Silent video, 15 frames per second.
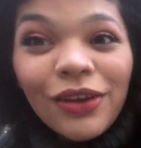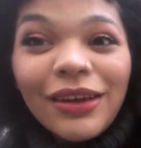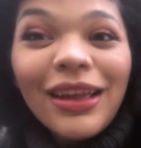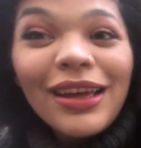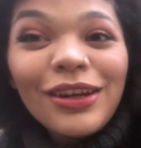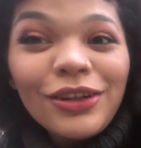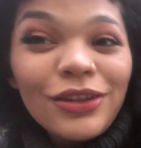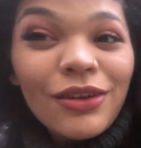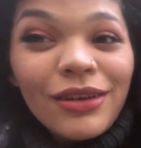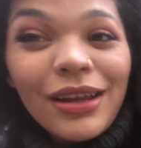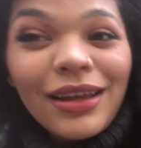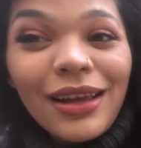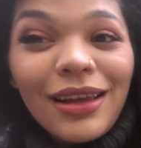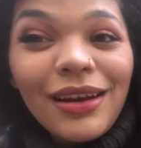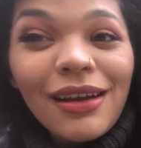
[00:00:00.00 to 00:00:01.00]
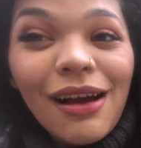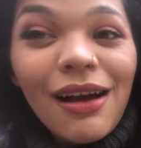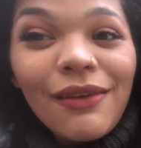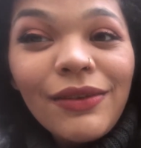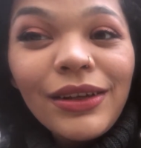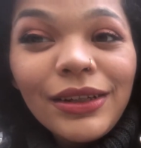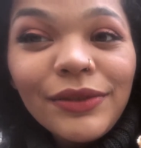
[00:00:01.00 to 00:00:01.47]
You can get a donut and a
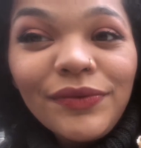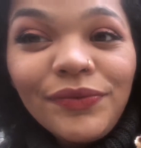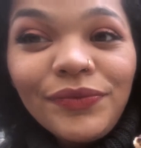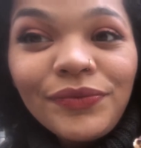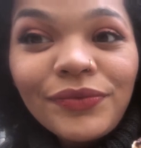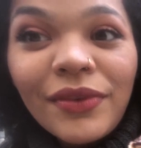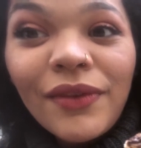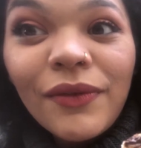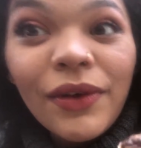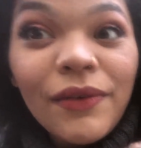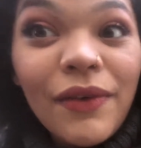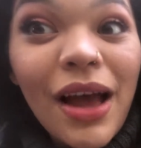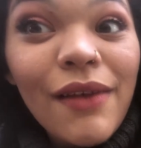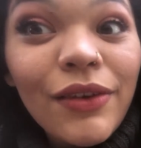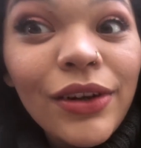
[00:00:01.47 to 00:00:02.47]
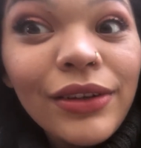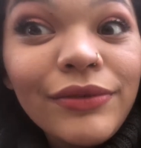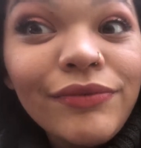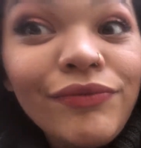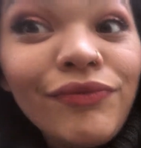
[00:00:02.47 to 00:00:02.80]
coffee for $5.